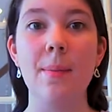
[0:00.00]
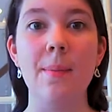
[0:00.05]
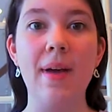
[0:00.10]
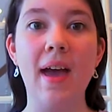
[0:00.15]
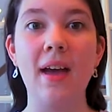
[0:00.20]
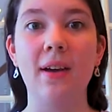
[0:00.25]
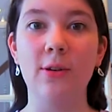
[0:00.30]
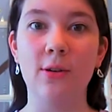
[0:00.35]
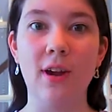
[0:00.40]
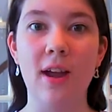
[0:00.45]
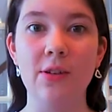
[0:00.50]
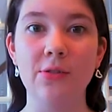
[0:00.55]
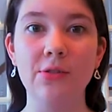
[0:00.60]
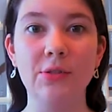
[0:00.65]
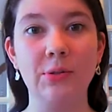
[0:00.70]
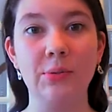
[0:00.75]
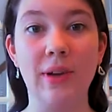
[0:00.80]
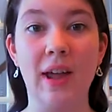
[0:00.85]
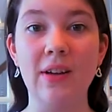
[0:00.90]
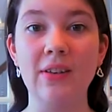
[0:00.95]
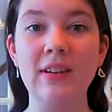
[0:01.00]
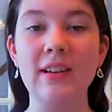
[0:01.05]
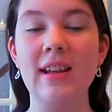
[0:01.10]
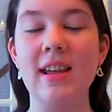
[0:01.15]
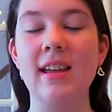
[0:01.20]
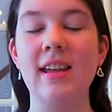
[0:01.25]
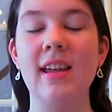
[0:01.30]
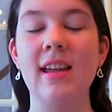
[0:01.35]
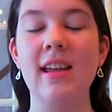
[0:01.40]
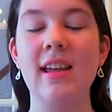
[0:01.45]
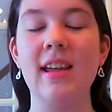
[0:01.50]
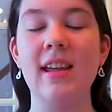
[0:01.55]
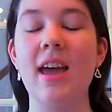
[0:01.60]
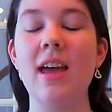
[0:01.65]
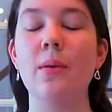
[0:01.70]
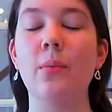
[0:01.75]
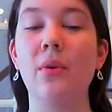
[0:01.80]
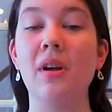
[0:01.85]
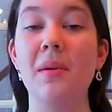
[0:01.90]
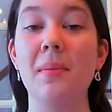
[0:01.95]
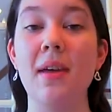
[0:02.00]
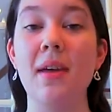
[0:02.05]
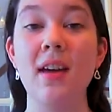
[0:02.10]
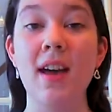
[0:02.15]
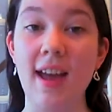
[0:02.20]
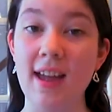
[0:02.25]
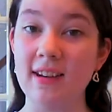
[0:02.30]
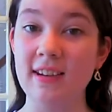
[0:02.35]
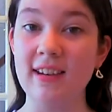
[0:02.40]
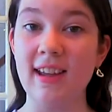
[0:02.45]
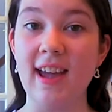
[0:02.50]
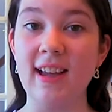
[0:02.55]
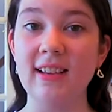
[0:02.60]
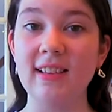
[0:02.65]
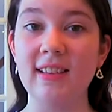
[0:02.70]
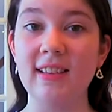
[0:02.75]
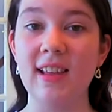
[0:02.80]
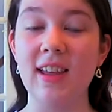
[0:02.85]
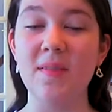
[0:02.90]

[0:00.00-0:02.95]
background surrounding and I'm wearing my contacts.